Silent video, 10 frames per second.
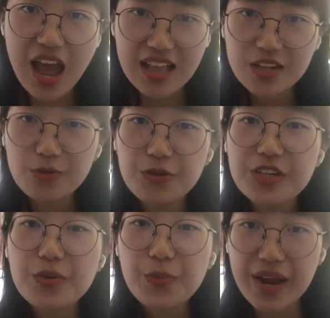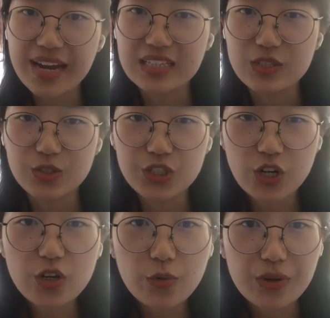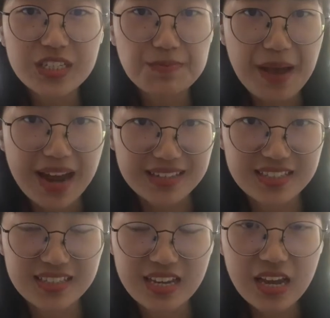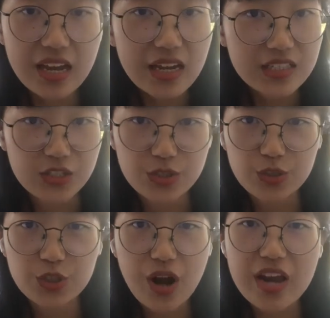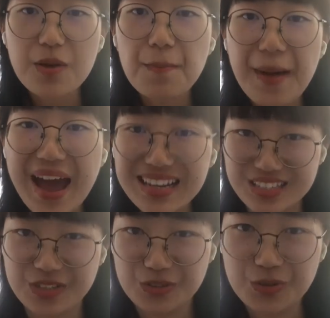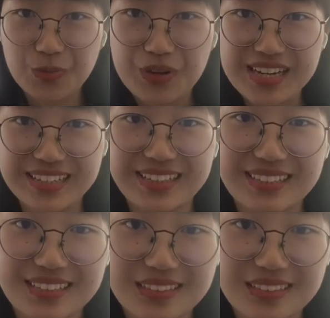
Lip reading: And the real way to show your respect is to try your best to win.